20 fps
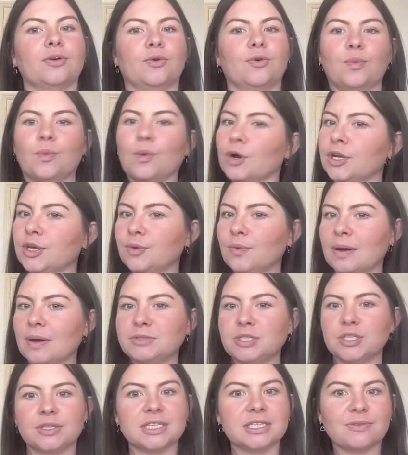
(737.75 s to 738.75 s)
Or what are you up
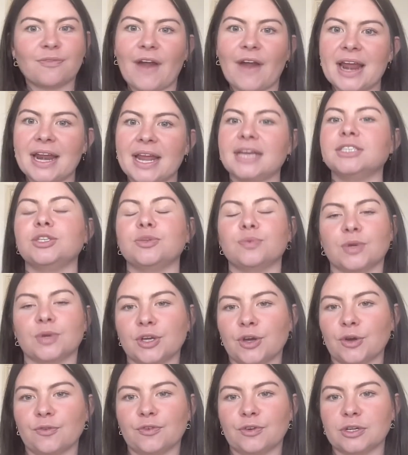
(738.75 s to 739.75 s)
to this Friday? Do you want
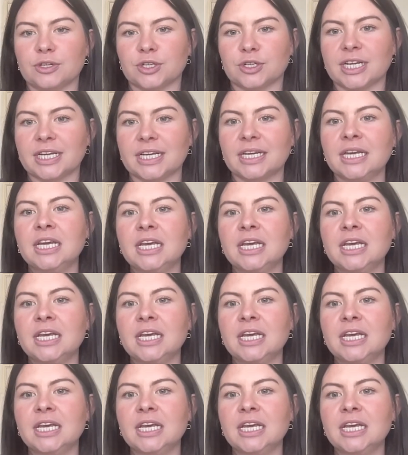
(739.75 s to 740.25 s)
to go for a drink?